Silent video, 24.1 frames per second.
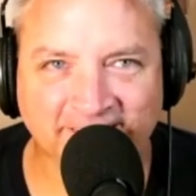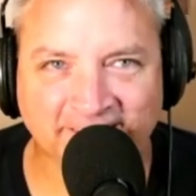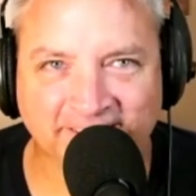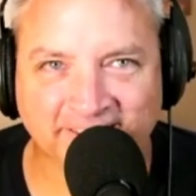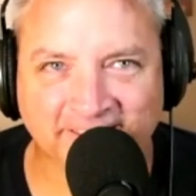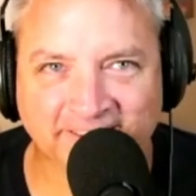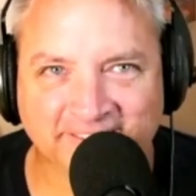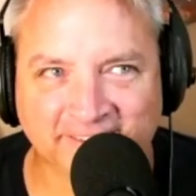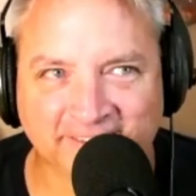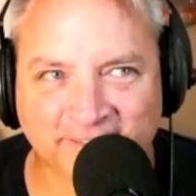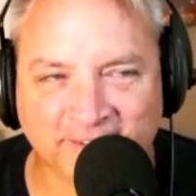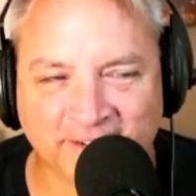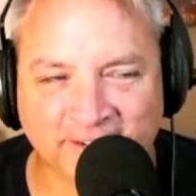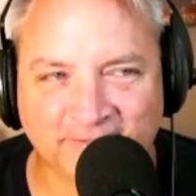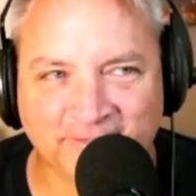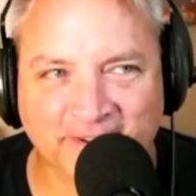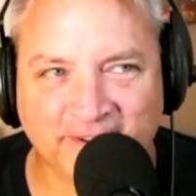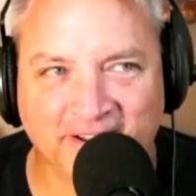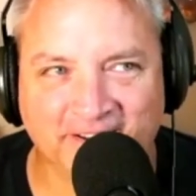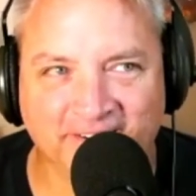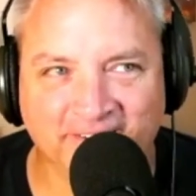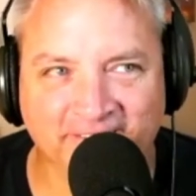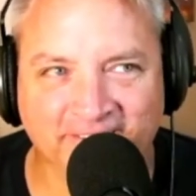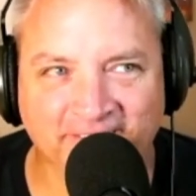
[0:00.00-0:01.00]
something
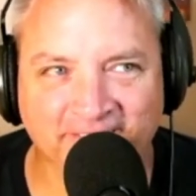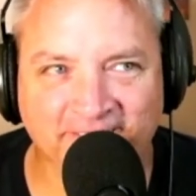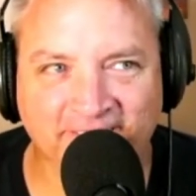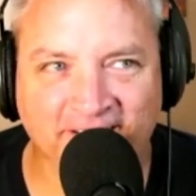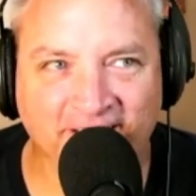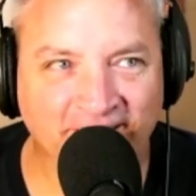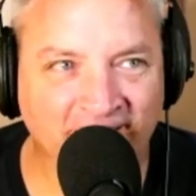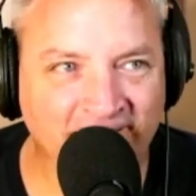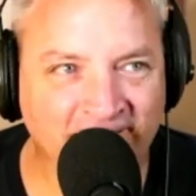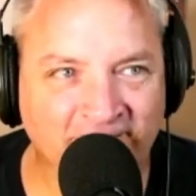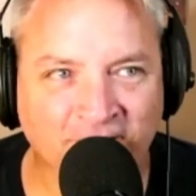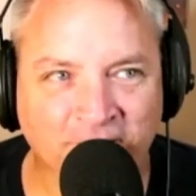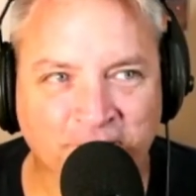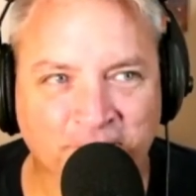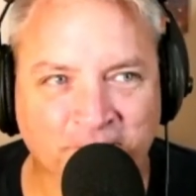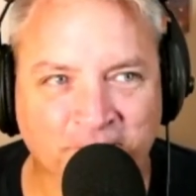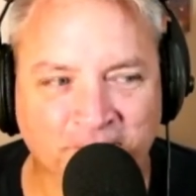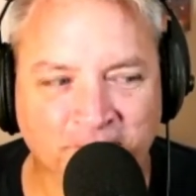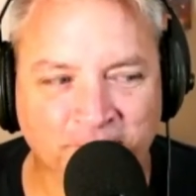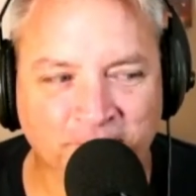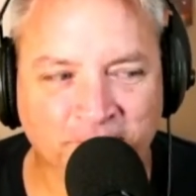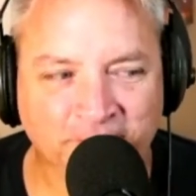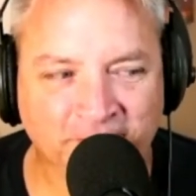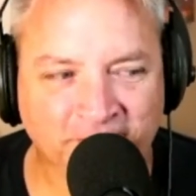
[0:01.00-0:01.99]
about, I love
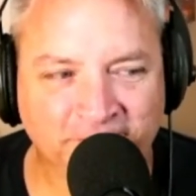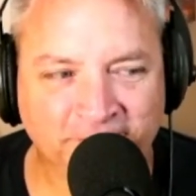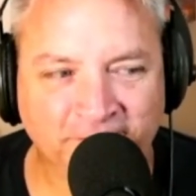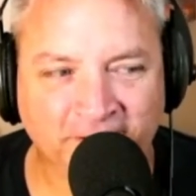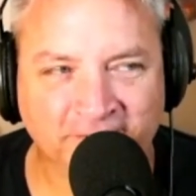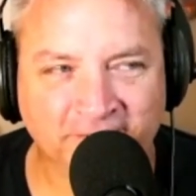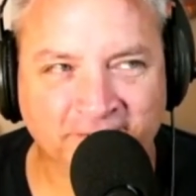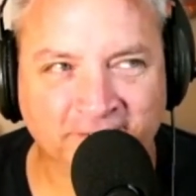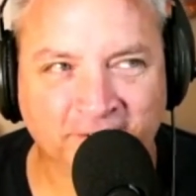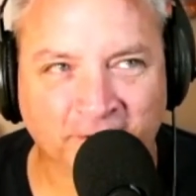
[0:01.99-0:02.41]
Oprah, but let's face it,